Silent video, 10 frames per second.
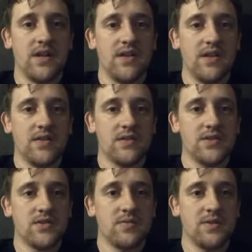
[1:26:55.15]
I think there is a
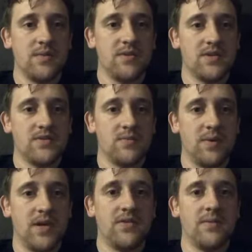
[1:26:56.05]
scripture that mentions
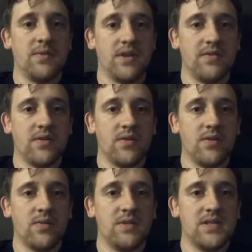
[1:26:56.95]
repent and believe on the
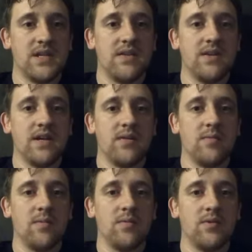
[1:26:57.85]
Lord to be saved. I can't
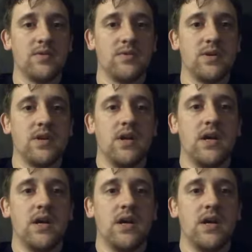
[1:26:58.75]
remember which one.